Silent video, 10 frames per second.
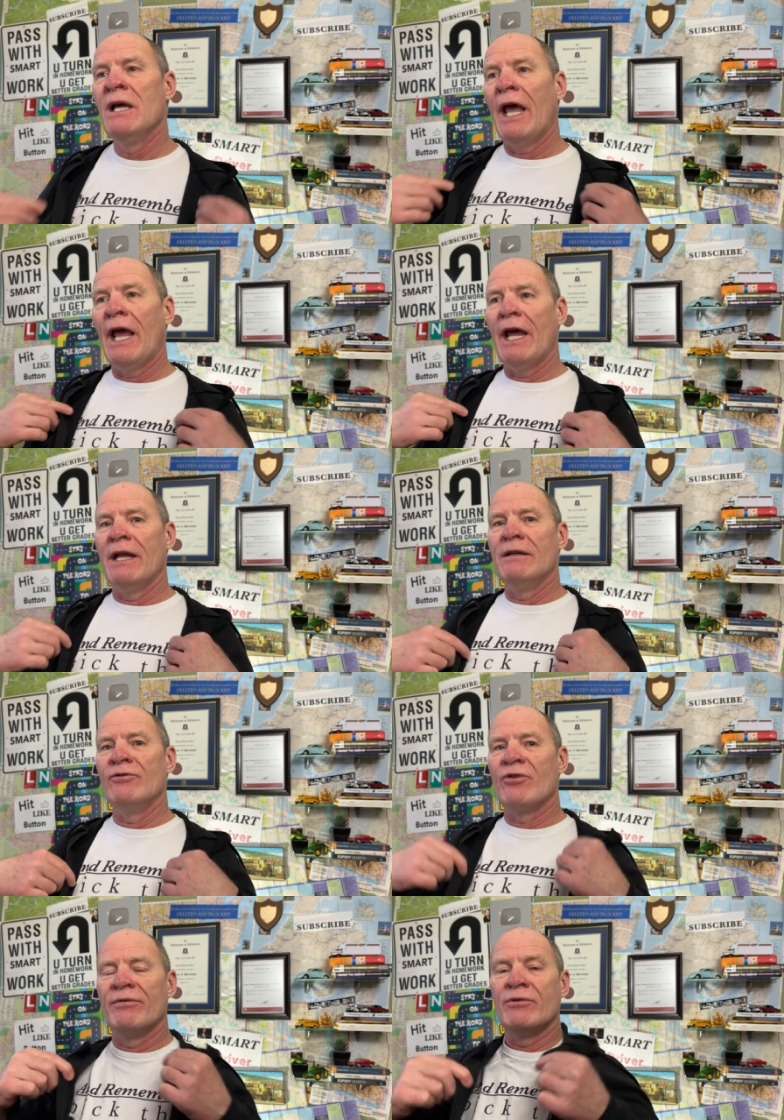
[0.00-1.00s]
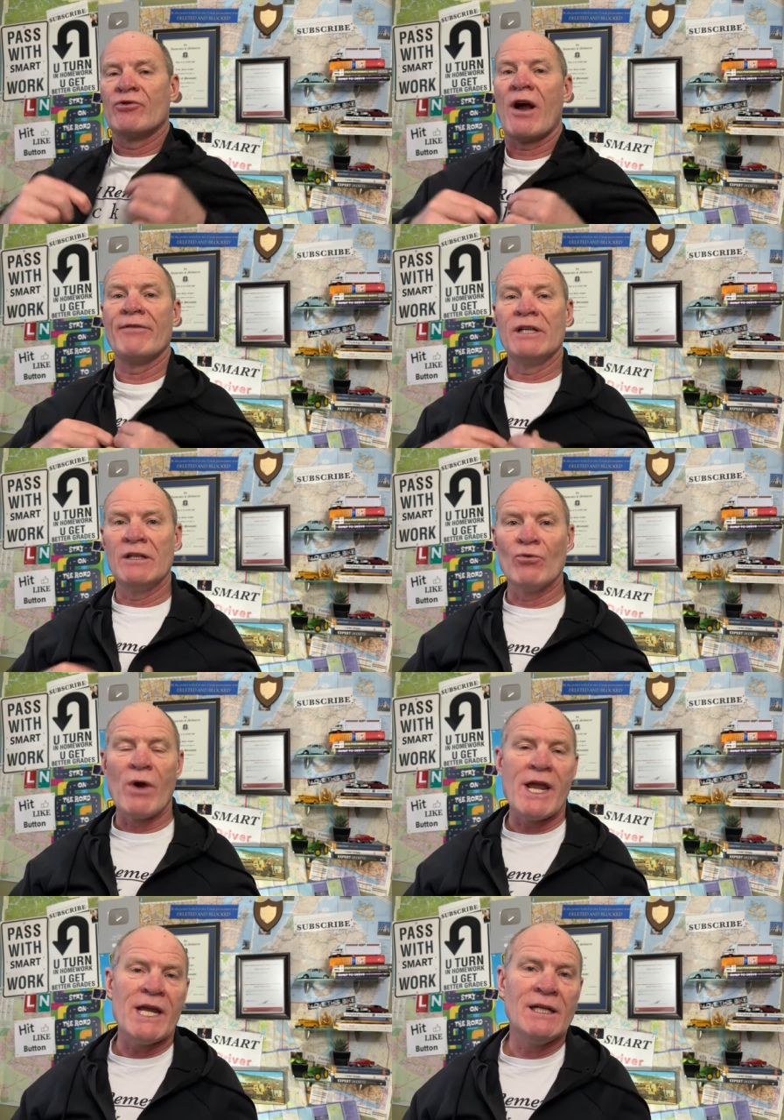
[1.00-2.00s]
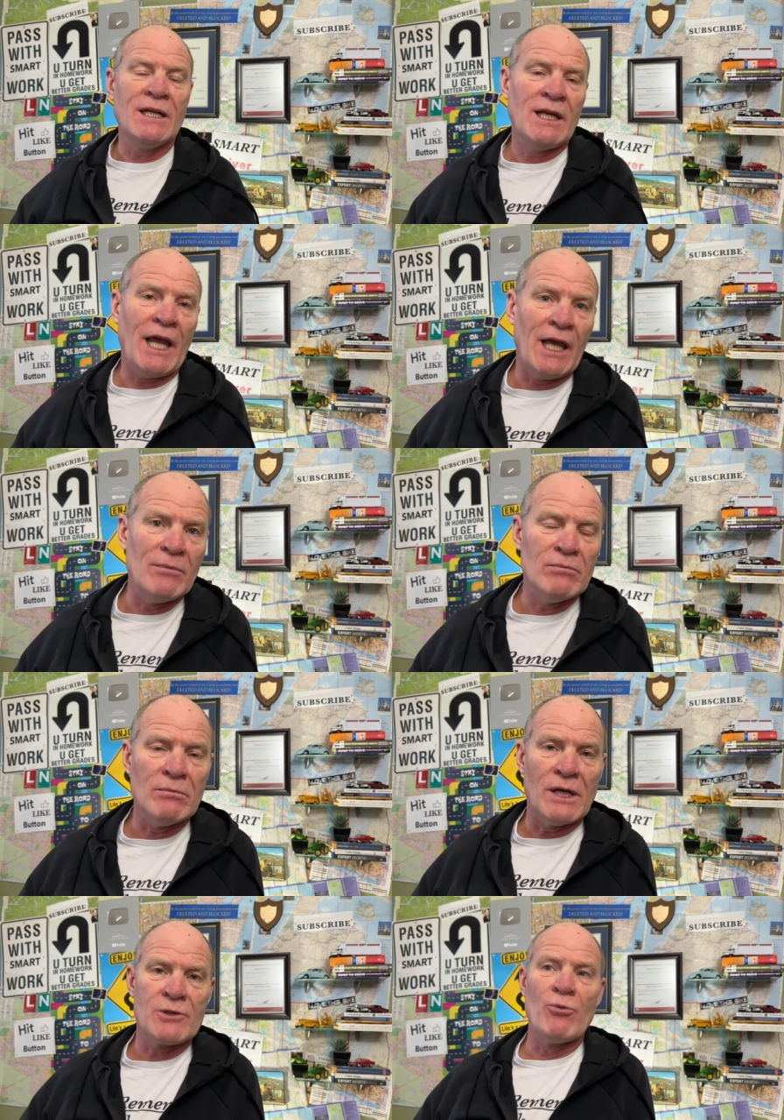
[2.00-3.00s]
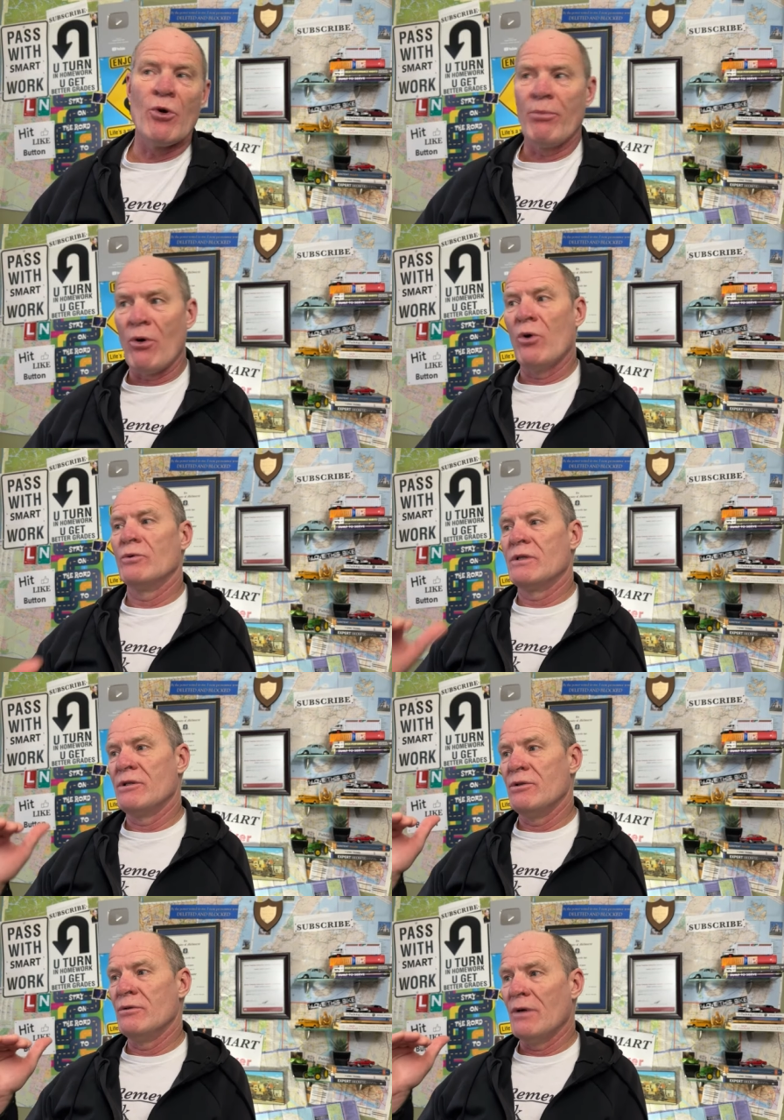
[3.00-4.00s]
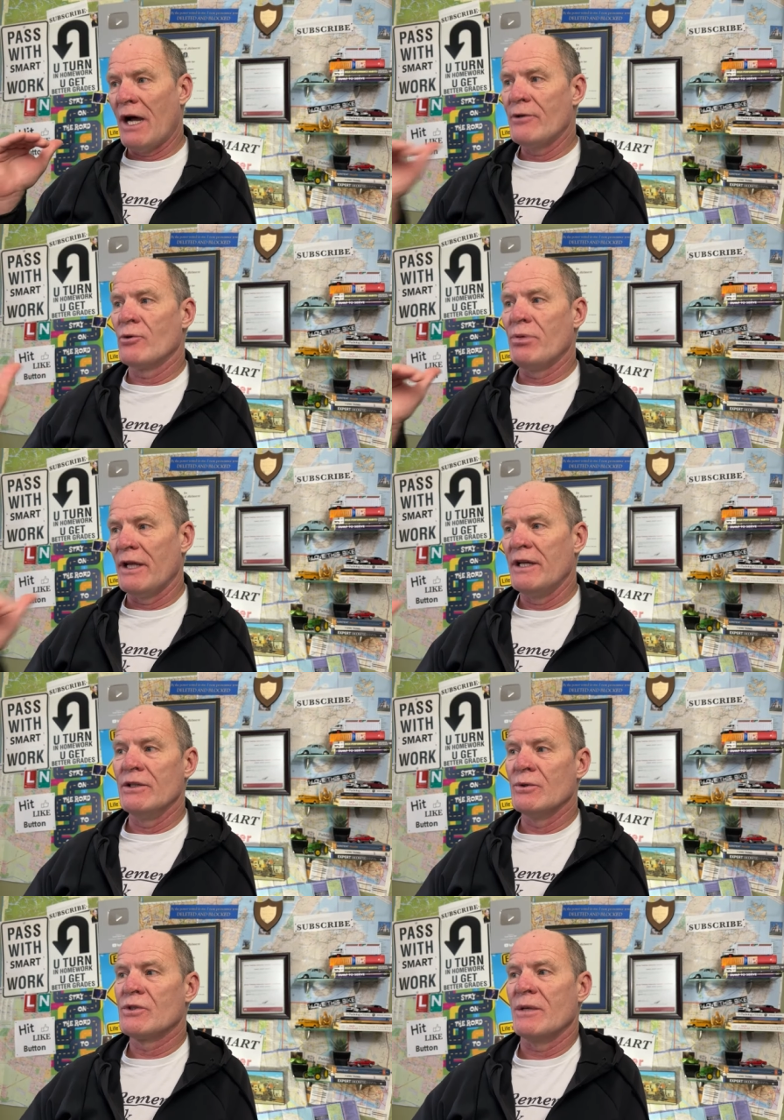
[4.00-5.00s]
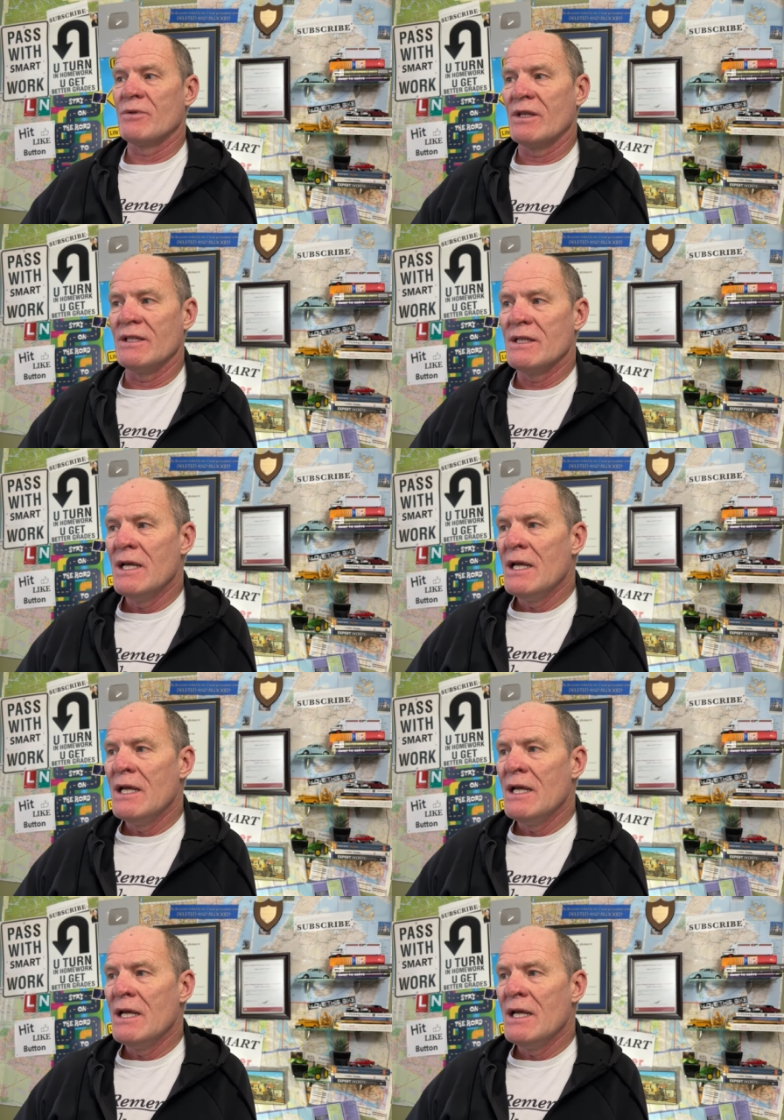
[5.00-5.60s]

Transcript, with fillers: and dri- driving in rain and much more prone to hydroplaning and those types of things.